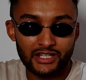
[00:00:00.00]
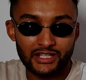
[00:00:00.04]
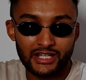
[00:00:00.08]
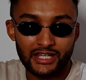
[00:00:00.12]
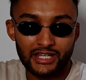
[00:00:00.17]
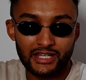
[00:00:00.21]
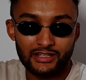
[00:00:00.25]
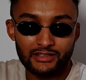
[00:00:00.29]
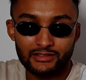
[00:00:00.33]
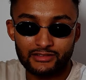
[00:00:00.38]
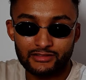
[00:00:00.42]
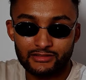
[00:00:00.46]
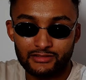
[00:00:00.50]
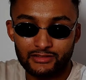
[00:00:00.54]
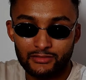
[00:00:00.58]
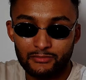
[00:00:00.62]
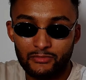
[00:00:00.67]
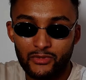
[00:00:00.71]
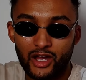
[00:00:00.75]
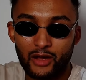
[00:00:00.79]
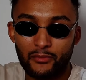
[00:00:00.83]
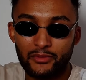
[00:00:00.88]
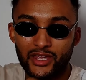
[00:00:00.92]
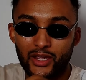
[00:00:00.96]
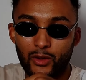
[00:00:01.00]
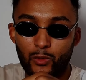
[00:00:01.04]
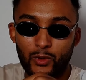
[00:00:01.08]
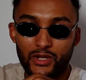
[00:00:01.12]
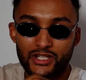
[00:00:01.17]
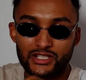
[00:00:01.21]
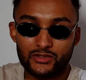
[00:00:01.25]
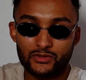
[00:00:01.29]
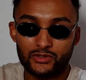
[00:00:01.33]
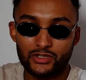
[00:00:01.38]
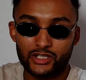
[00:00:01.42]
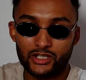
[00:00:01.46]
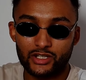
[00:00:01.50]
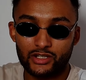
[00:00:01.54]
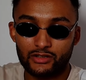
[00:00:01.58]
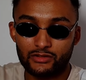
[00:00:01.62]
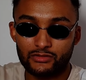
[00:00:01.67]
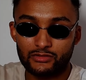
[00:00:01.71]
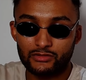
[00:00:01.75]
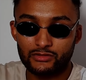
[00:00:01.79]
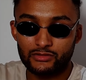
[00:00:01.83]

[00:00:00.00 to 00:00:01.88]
that. It might be a whistle, you know.